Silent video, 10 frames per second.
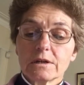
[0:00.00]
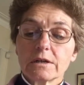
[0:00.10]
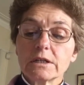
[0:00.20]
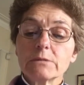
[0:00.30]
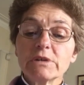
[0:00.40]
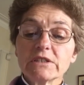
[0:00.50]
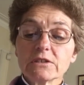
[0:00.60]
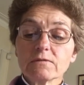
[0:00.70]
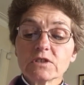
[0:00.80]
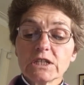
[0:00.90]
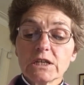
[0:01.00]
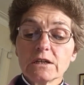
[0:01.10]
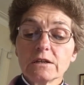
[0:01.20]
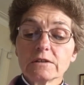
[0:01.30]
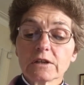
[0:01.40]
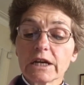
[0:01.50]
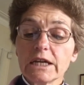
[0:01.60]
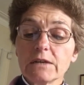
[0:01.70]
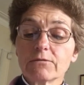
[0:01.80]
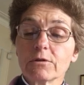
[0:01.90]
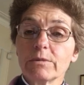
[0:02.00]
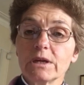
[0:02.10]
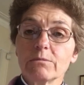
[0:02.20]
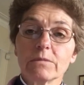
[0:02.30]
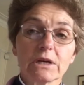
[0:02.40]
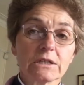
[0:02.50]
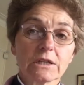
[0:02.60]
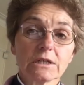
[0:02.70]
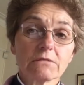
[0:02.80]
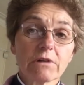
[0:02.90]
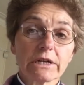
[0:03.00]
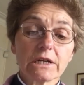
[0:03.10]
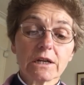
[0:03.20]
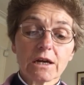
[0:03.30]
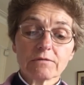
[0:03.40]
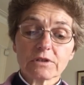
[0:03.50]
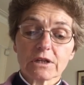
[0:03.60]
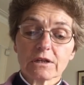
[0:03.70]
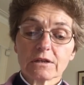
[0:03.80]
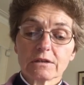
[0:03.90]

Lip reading: And in the midst of tears I hid from him and under running laughter.